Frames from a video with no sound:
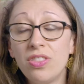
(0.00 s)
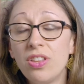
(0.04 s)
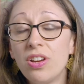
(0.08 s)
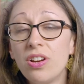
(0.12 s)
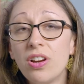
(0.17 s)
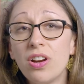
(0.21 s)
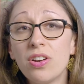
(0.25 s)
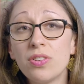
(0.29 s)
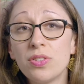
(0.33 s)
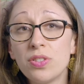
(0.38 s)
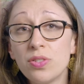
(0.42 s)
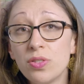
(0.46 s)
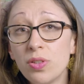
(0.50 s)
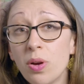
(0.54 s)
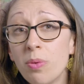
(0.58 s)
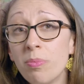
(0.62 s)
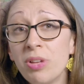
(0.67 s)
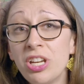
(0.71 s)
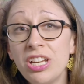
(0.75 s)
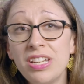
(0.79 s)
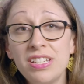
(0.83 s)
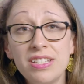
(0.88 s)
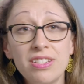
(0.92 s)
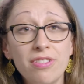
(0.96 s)
There are so
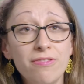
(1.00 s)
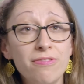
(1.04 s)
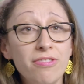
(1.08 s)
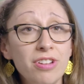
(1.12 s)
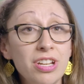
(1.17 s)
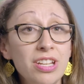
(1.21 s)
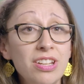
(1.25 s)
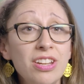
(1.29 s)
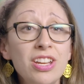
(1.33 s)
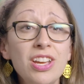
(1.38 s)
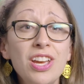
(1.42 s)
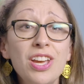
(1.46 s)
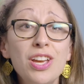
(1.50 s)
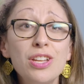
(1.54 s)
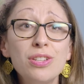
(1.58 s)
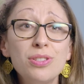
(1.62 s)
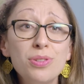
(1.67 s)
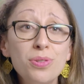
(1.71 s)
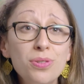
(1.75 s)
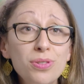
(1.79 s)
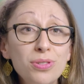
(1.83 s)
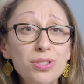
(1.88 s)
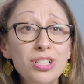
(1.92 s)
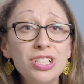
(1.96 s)
many different
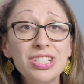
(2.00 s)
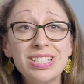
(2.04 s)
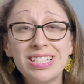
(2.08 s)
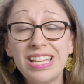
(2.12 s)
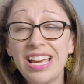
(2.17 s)
tools,